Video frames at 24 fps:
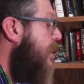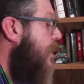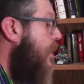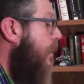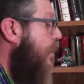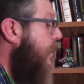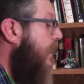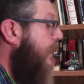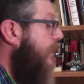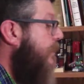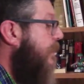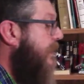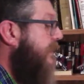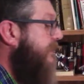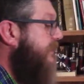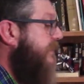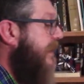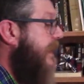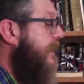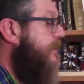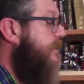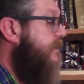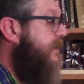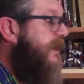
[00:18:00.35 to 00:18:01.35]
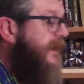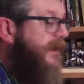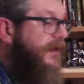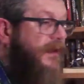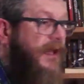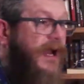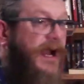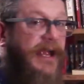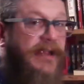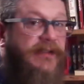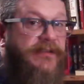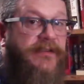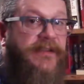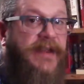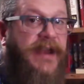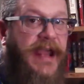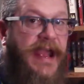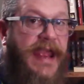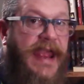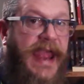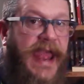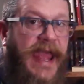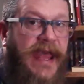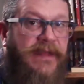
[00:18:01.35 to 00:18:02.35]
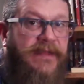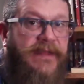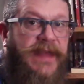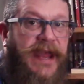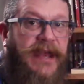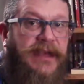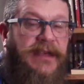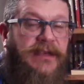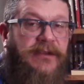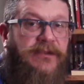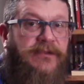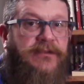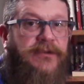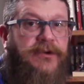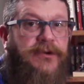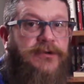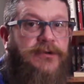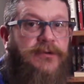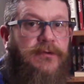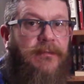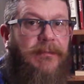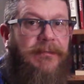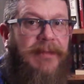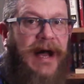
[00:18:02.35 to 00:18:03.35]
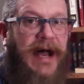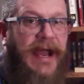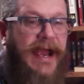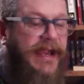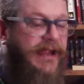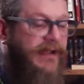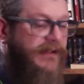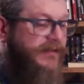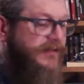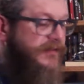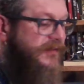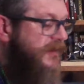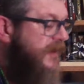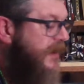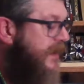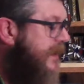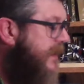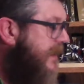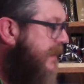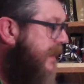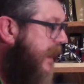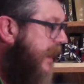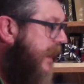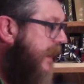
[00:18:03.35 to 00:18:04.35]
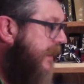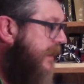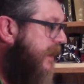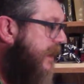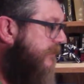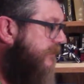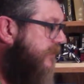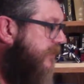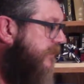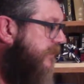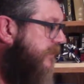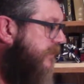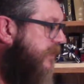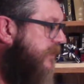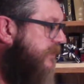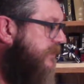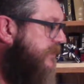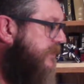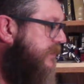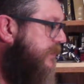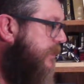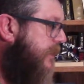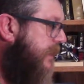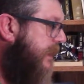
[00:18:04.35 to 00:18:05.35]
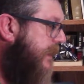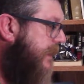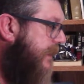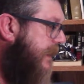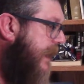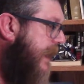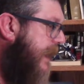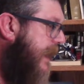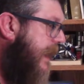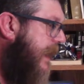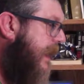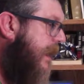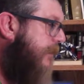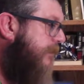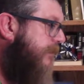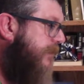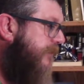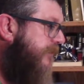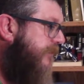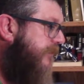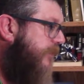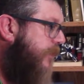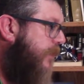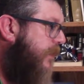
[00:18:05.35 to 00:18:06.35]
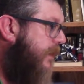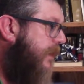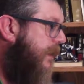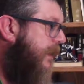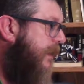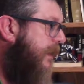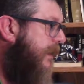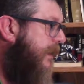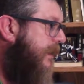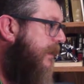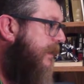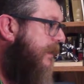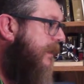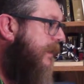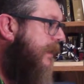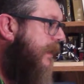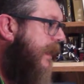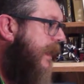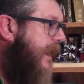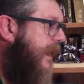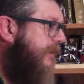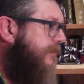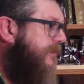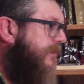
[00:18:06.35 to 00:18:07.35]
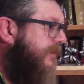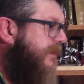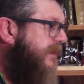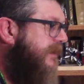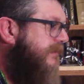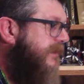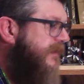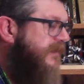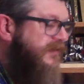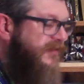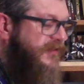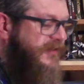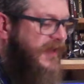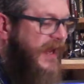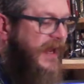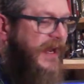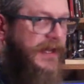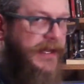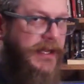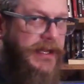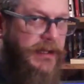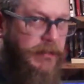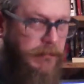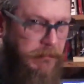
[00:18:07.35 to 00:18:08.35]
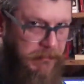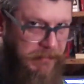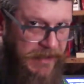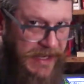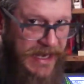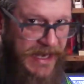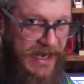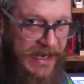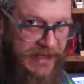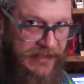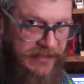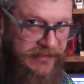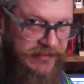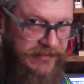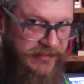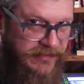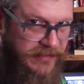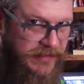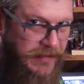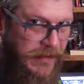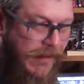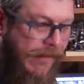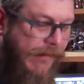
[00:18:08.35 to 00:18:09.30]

where once I realized that I had that internal bias, and I've referred to it before, I believe, as stadium bias,